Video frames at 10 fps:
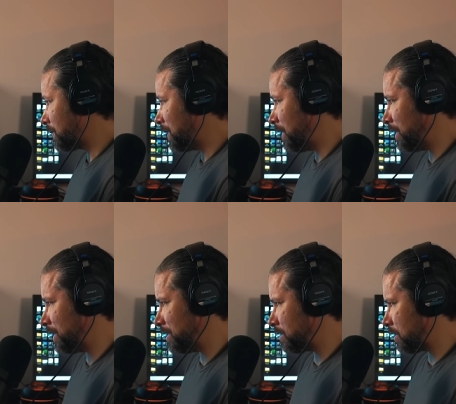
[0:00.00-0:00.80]
And
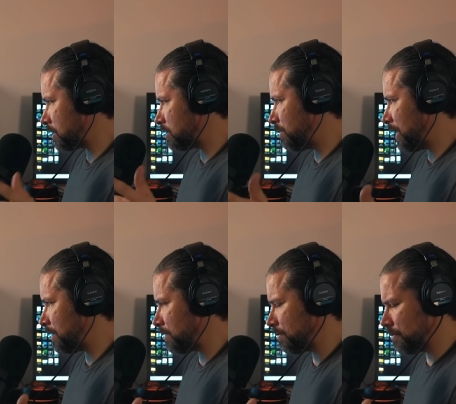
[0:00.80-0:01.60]
then he talks
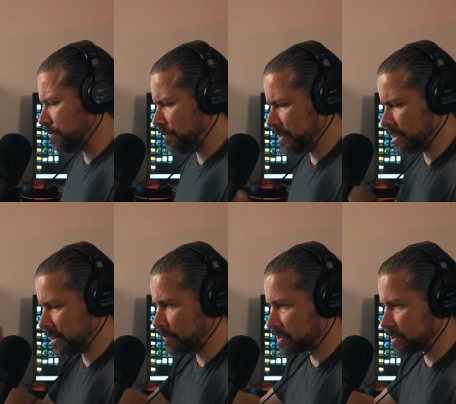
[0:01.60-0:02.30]
about his evil